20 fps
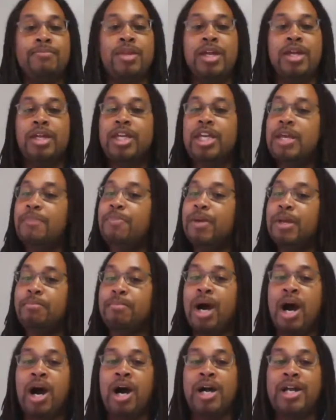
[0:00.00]
keep in
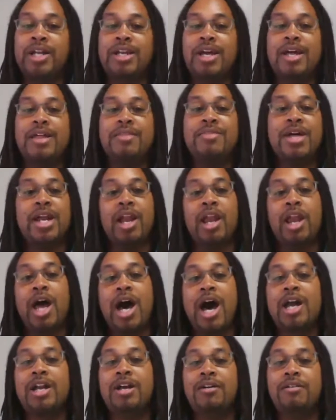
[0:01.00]
mind that a
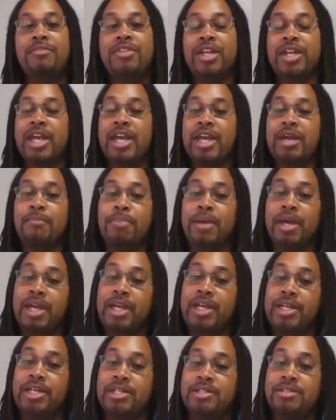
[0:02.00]
lot of the
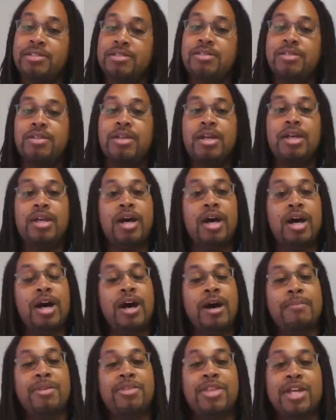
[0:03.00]
campaigns
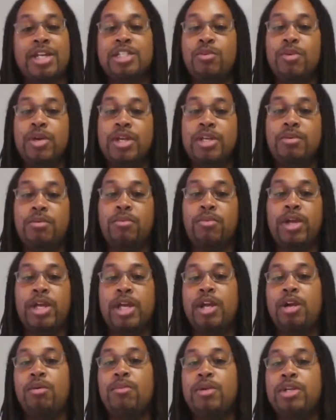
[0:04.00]
and things that we
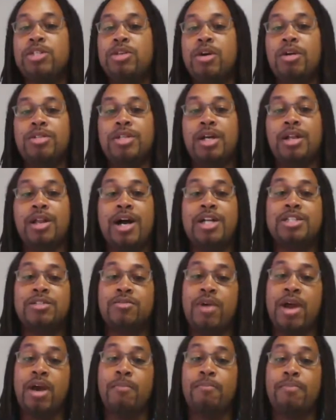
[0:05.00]
hear when we talk to clients
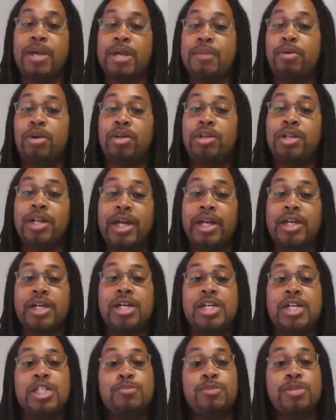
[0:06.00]
around pay-per-click
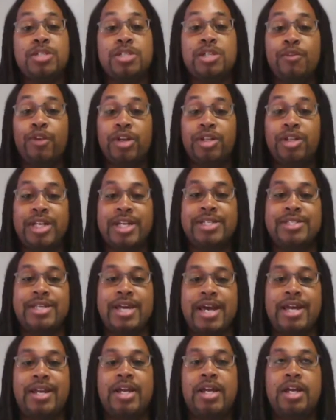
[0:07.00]
specifically is
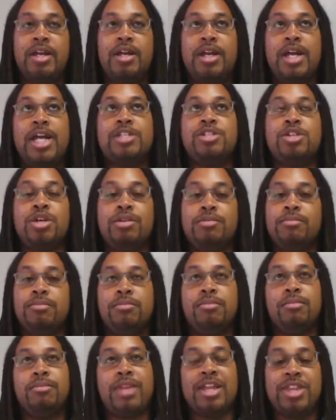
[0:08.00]
that
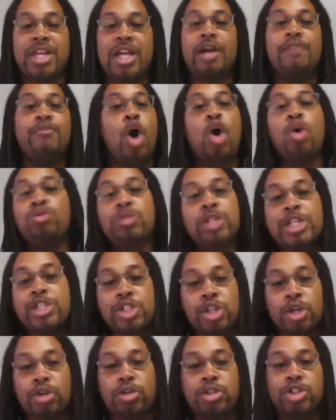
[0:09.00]
they think of only
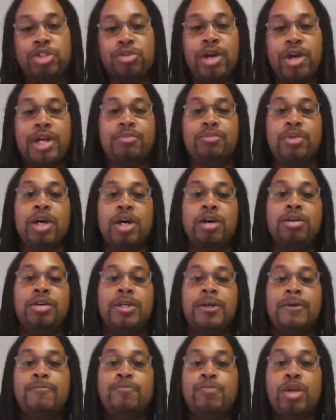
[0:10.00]
search, right? Well,
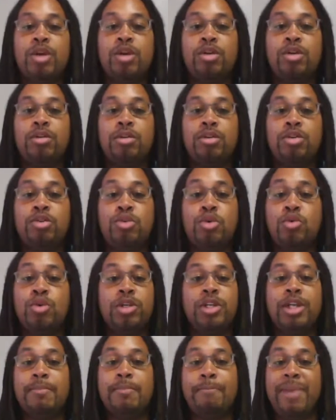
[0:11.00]
Google
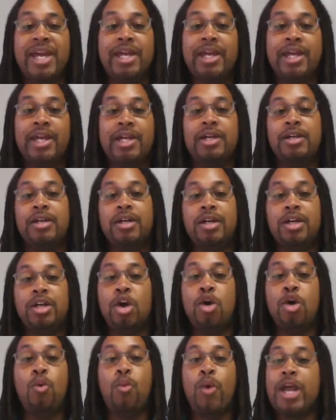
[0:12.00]
and Bing
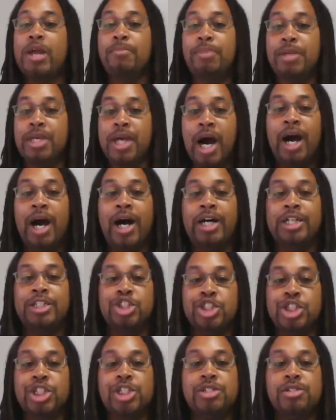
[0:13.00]
go way beyond
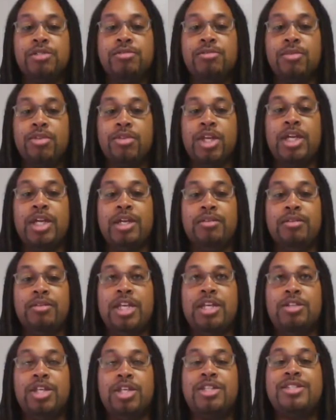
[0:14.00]
just
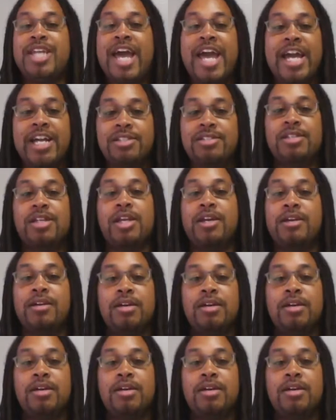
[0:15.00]
the text